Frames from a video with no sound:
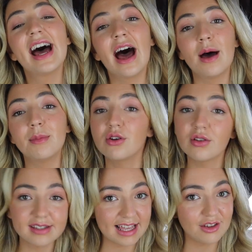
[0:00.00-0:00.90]
Um,
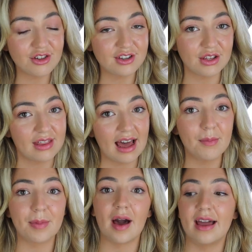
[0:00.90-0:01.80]
not saying you should do
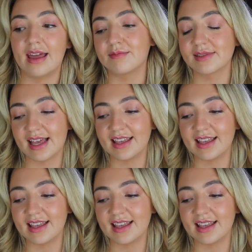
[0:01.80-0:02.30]
that, but I am,